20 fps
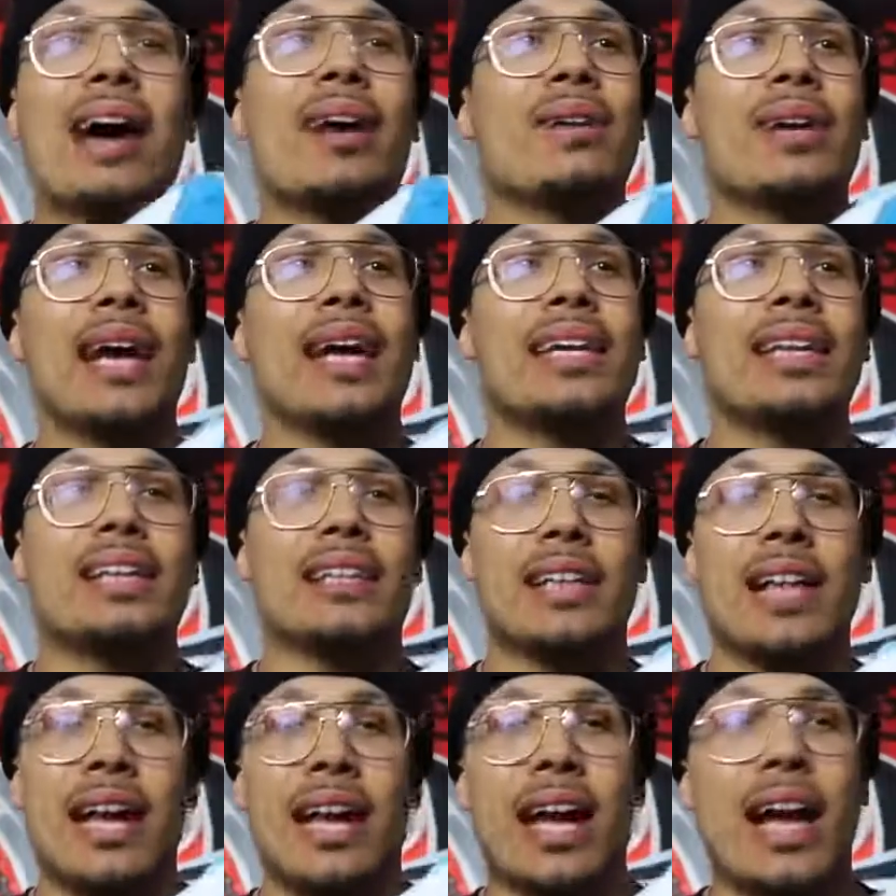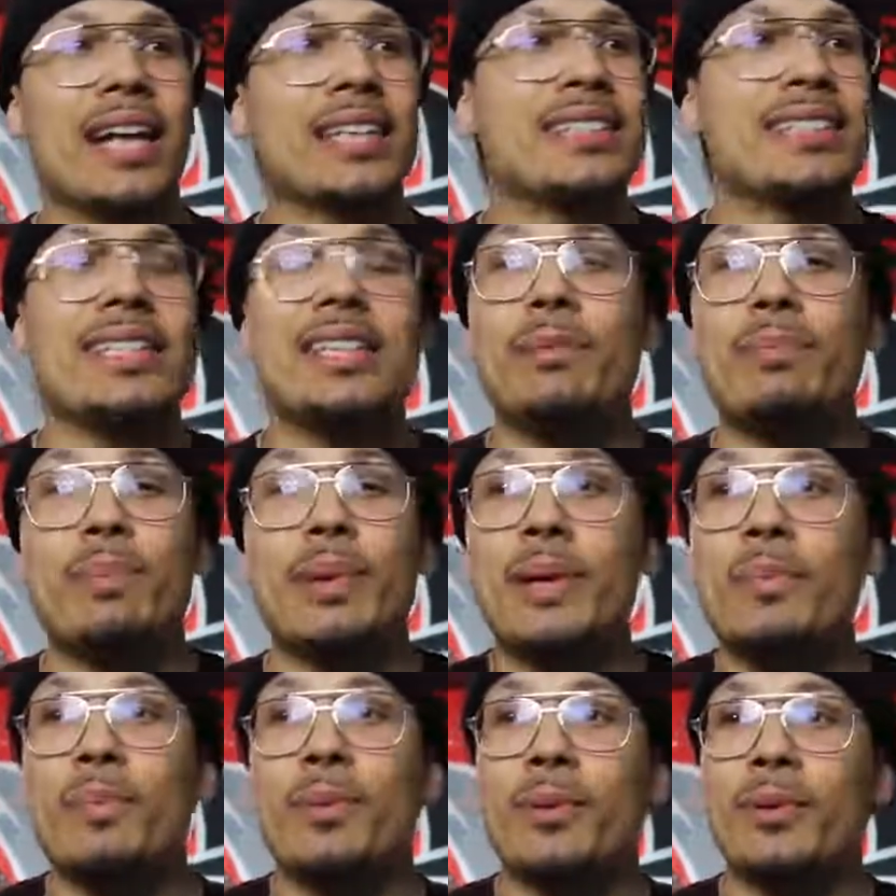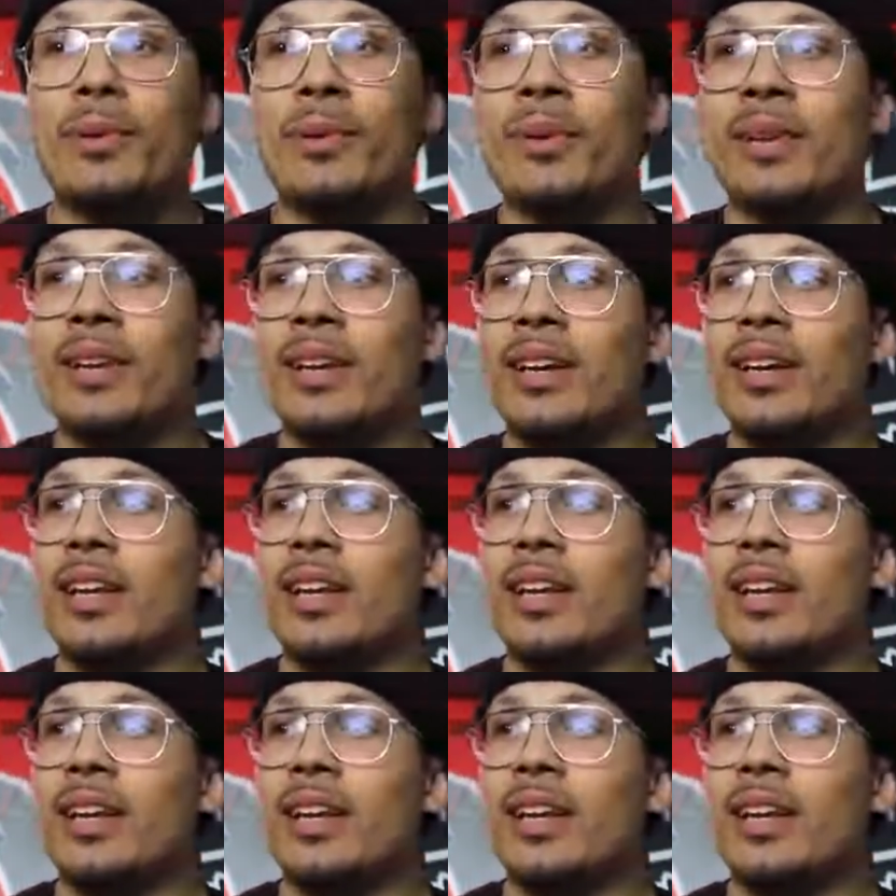I, I didn't like, I seen people